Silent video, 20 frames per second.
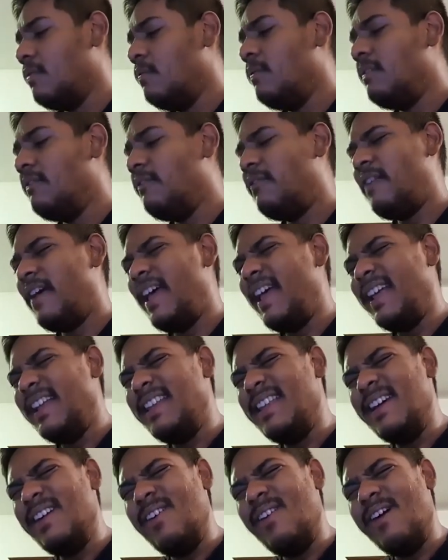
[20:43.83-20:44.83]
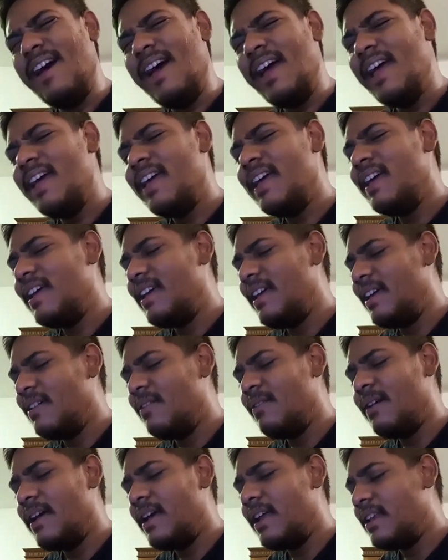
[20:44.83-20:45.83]
will fade away
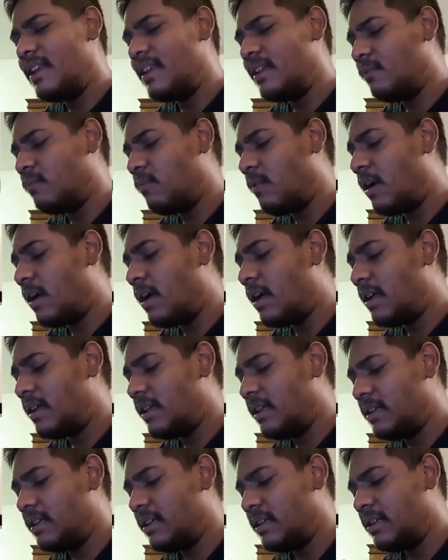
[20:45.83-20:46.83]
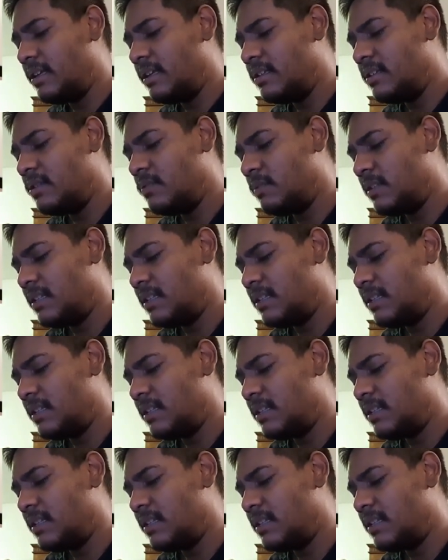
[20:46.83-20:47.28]
when it winds.